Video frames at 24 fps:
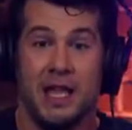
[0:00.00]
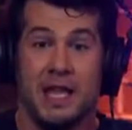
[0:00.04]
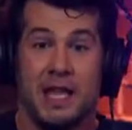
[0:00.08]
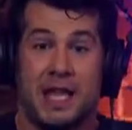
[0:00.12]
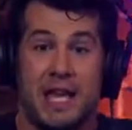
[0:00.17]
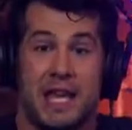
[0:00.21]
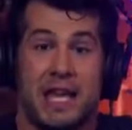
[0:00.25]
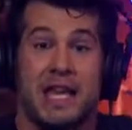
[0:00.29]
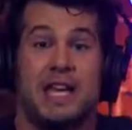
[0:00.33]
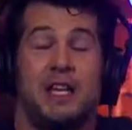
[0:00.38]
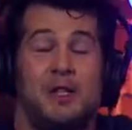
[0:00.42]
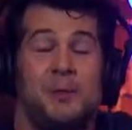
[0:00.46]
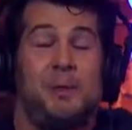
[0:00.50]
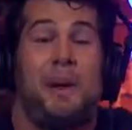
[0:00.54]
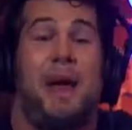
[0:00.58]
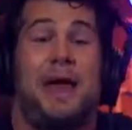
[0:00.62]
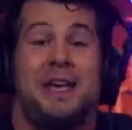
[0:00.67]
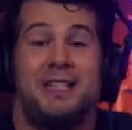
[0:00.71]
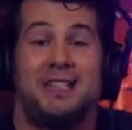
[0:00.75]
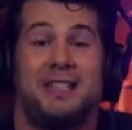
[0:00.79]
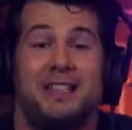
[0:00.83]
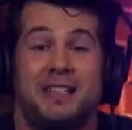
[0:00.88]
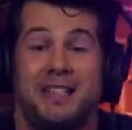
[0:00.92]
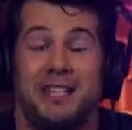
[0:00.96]
He is
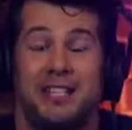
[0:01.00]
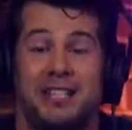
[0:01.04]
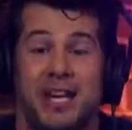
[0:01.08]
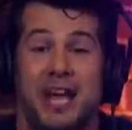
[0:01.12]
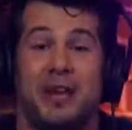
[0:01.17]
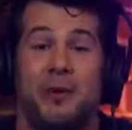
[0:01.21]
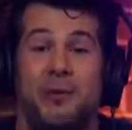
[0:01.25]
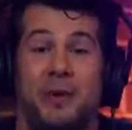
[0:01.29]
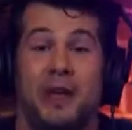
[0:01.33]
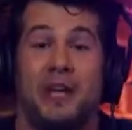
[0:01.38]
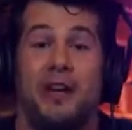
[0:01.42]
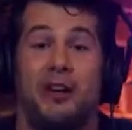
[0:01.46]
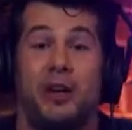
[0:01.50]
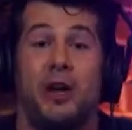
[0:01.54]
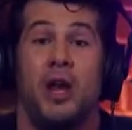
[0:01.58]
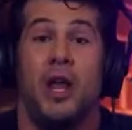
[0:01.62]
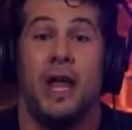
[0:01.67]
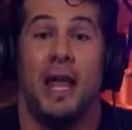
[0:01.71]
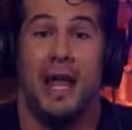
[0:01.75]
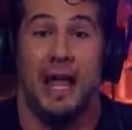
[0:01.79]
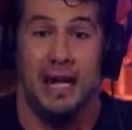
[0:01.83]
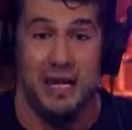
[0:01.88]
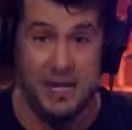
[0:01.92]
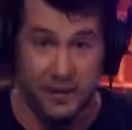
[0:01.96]
basically, Cenk Uygur,
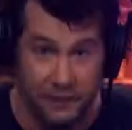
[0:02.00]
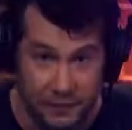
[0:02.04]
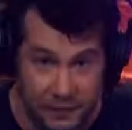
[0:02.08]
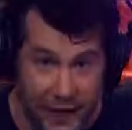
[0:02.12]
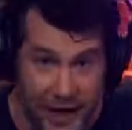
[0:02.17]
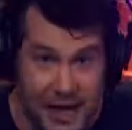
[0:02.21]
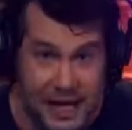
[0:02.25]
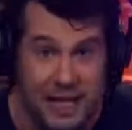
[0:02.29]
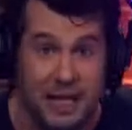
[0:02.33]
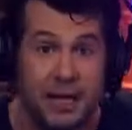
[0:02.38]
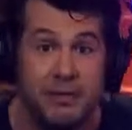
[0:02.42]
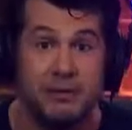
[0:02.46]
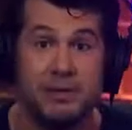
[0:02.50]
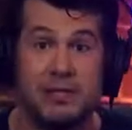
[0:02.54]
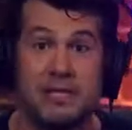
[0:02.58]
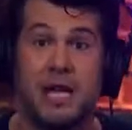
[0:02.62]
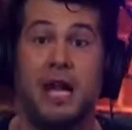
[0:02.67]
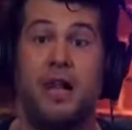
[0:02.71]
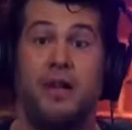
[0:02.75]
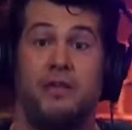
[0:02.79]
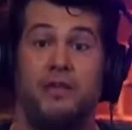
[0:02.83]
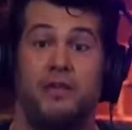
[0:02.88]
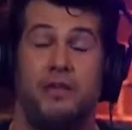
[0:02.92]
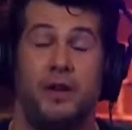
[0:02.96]
in defending
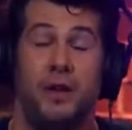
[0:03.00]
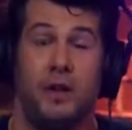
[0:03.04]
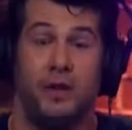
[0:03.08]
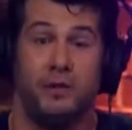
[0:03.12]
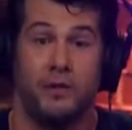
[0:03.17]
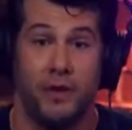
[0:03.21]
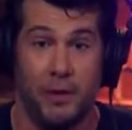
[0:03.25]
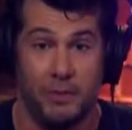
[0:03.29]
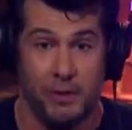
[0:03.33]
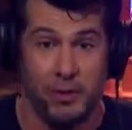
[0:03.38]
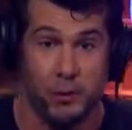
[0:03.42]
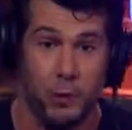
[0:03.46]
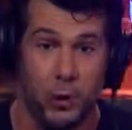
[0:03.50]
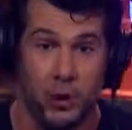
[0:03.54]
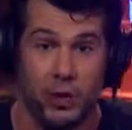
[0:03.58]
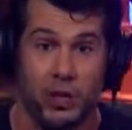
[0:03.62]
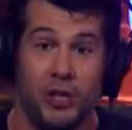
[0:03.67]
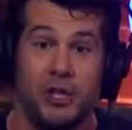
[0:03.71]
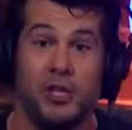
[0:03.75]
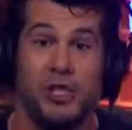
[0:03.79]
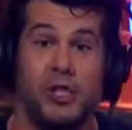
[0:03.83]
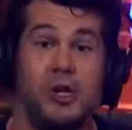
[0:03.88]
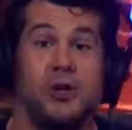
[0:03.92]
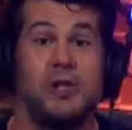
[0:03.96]
himself from his
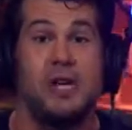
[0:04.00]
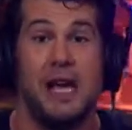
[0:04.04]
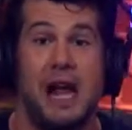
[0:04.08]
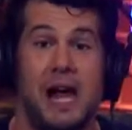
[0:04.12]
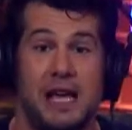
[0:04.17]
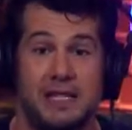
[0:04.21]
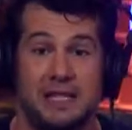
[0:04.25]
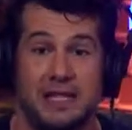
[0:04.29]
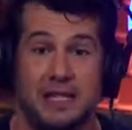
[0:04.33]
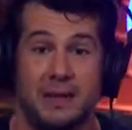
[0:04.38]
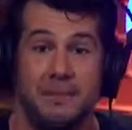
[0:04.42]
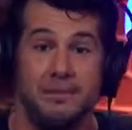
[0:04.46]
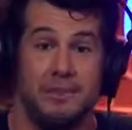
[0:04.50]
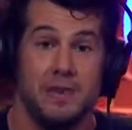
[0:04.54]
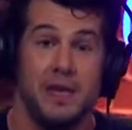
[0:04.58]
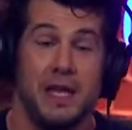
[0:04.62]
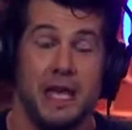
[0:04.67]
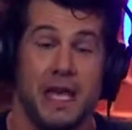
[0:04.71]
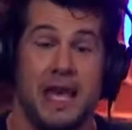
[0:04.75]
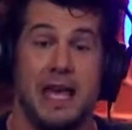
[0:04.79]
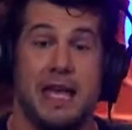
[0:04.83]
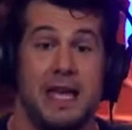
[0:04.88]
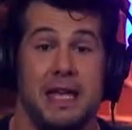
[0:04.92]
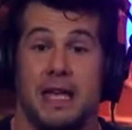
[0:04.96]
workers unionizing,
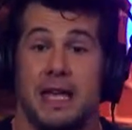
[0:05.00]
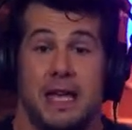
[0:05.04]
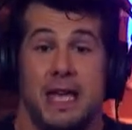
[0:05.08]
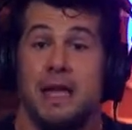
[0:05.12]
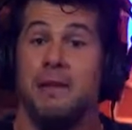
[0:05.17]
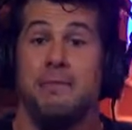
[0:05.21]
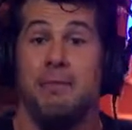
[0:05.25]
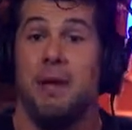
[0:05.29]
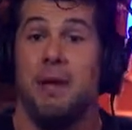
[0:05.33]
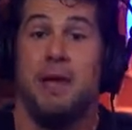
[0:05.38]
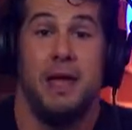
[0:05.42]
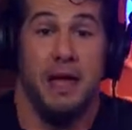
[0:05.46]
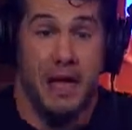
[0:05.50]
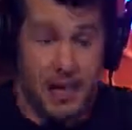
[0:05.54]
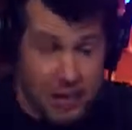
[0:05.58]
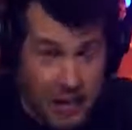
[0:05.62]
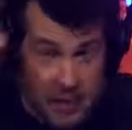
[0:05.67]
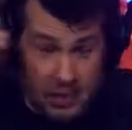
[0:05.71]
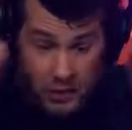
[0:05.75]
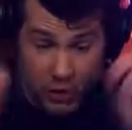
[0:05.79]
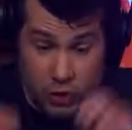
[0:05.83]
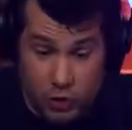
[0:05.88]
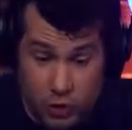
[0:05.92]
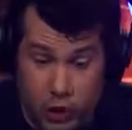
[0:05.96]

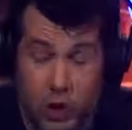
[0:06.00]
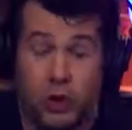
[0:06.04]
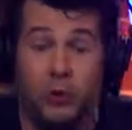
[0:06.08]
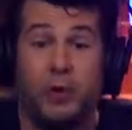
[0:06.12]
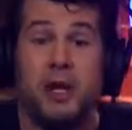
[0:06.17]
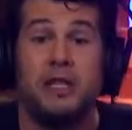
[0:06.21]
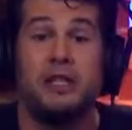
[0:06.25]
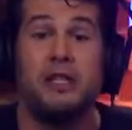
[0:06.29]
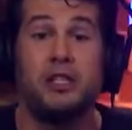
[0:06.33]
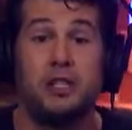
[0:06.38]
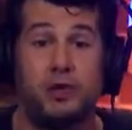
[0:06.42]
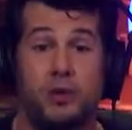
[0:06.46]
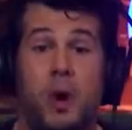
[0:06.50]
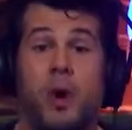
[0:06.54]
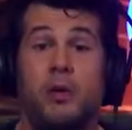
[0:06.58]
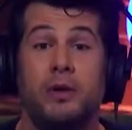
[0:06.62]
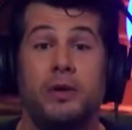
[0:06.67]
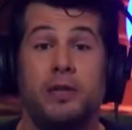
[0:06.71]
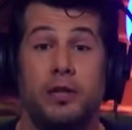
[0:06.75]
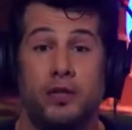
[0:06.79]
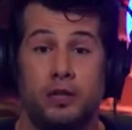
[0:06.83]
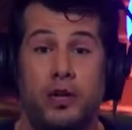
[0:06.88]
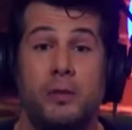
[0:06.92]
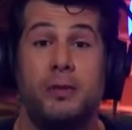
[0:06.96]
you could read this quote
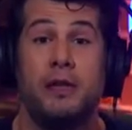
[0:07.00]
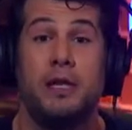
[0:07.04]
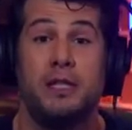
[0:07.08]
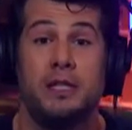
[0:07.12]
and attribute